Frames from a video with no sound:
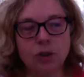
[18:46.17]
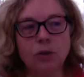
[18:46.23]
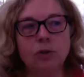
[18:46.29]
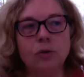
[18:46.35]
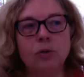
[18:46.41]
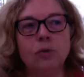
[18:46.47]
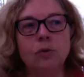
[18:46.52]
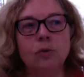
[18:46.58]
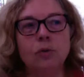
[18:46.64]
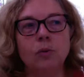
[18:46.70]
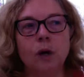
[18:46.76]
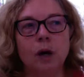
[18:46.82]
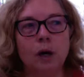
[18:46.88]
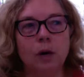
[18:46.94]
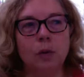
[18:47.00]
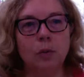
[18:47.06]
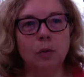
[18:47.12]
to
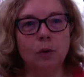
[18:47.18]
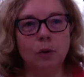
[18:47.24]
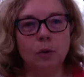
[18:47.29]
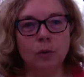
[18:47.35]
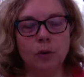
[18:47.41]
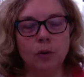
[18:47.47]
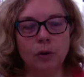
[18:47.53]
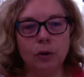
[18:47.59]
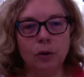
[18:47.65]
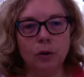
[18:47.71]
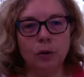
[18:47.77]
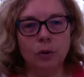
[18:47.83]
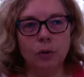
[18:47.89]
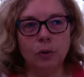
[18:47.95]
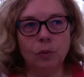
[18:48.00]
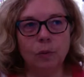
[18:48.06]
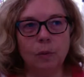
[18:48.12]
work with
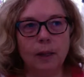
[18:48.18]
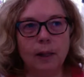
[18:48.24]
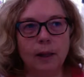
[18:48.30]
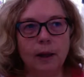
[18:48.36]
you